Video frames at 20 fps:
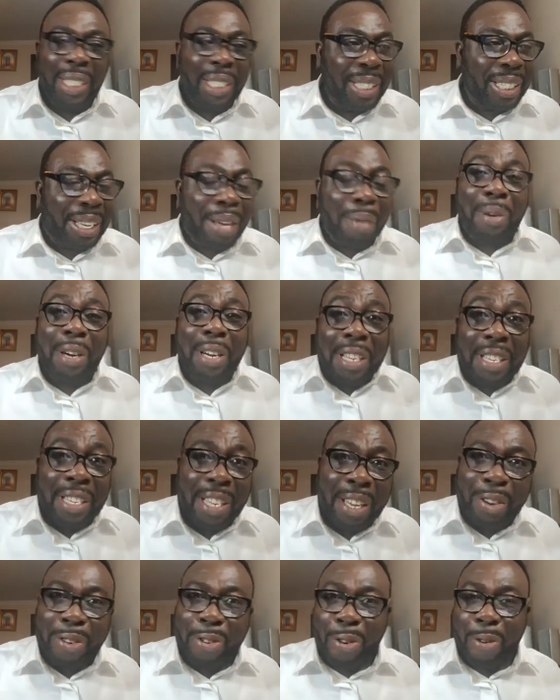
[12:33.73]
Somebody
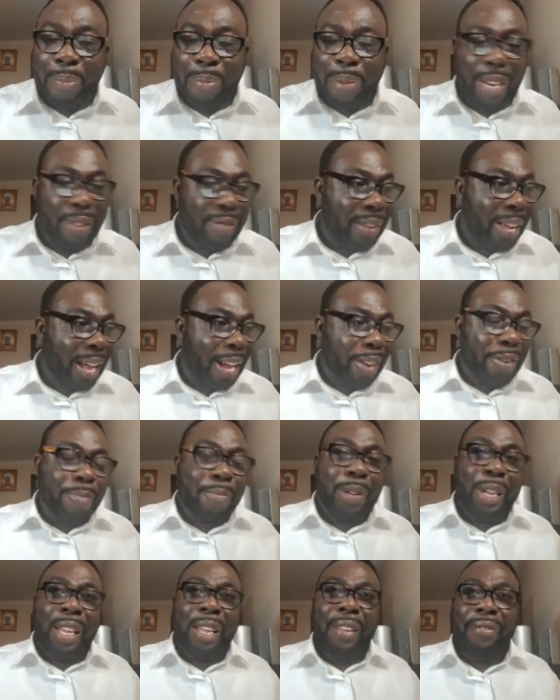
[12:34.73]
say, You don't believe. I don't
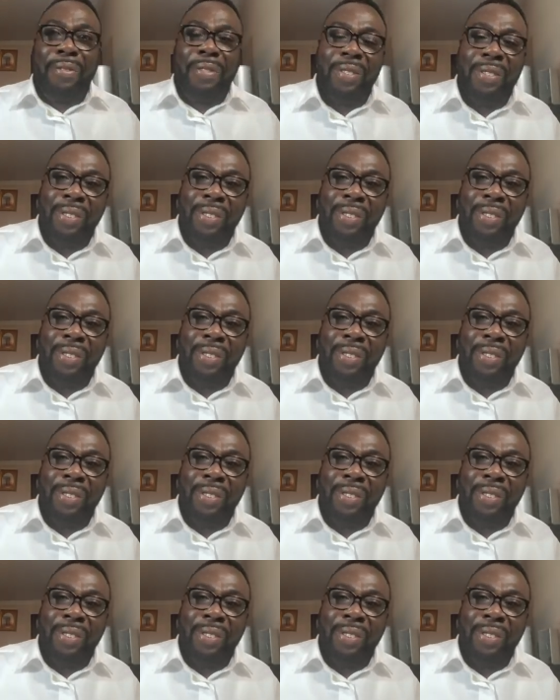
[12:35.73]
believe.